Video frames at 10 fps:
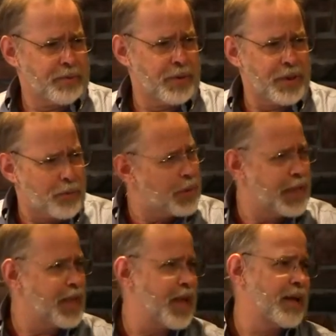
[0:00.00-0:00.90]
when they're
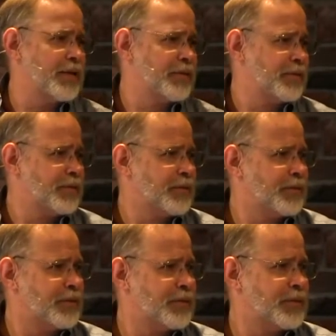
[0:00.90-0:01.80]
really young.
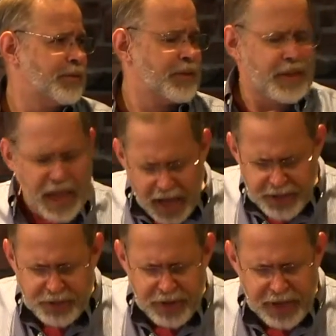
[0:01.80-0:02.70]
God
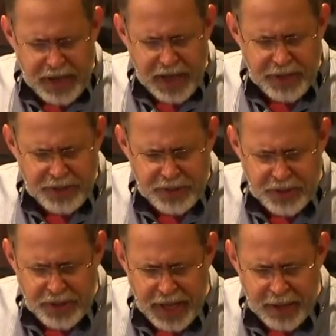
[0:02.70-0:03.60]
is great, God is
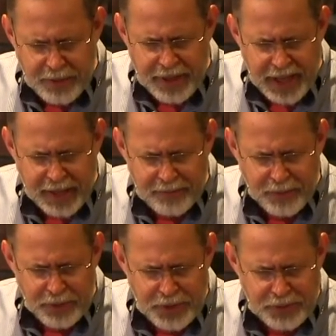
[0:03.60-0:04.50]
good, and we thank him
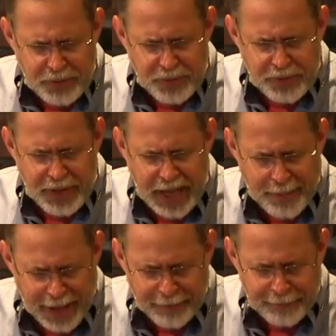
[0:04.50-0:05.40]
for this food.
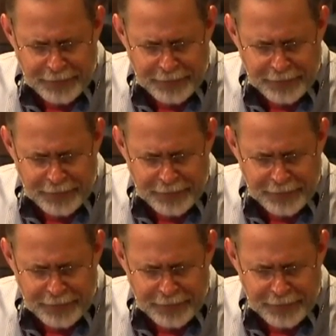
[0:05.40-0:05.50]
Amen.